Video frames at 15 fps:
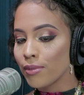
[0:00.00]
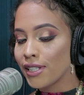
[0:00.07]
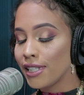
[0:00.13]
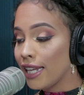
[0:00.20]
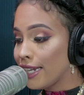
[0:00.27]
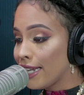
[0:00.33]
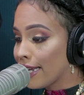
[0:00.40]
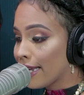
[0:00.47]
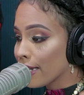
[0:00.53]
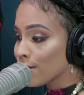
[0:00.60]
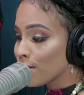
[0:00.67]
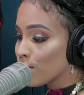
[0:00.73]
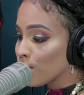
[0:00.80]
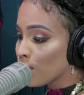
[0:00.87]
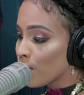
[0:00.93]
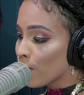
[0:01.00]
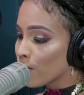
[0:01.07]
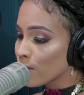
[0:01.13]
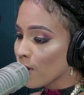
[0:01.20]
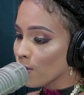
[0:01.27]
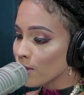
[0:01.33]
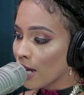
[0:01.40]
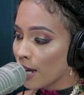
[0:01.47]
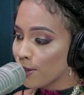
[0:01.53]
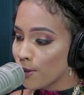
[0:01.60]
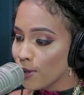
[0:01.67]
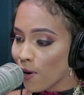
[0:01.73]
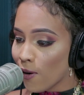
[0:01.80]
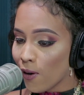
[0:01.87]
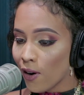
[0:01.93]
Syndicate Studios out of
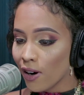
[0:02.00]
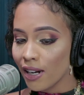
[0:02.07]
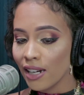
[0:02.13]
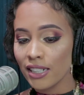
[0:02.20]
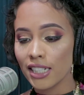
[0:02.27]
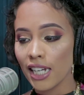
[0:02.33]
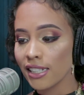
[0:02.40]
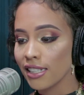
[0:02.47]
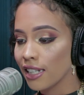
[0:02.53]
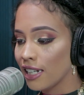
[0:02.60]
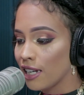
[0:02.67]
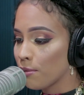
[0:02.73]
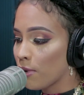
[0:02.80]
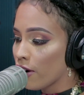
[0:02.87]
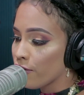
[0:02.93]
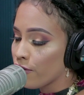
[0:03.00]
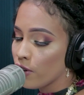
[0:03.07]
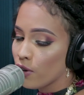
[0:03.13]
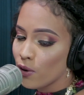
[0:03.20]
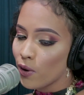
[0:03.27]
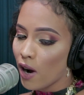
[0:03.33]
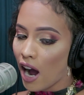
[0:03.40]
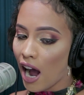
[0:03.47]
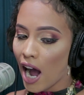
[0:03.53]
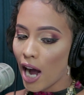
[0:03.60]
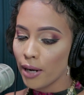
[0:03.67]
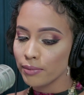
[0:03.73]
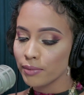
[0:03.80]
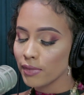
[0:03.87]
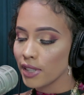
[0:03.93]
New York, just to name a few. So
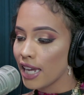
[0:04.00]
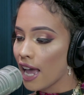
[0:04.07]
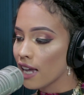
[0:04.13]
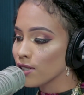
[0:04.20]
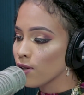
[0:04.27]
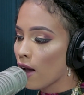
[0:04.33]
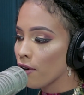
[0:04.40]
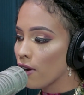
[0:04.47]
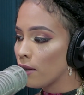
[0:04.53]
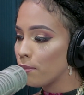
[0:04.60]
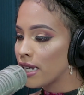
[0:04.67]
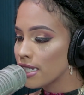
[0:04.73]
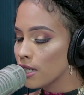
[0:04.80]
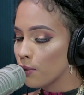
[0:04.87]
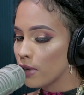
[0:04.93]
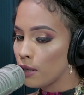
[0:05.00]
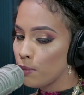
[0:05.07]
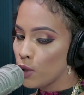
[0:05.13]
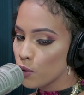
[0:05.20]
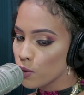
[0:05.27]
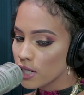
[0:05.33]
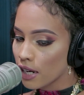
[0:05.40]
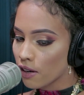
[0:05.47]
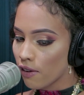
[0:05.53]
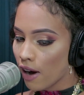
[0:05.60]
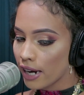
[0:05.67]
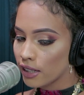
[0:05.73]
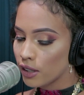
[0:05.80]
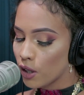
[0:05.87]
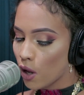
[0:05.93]
I'm real busy with the music
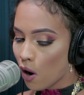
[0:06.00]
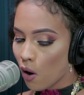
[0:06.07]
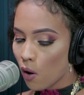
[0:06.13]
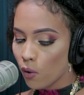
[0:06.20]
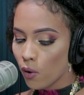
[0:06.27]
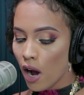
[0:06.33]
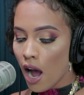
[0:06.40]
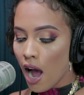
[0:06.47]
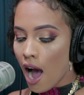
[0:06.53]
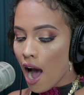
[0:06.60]
right now.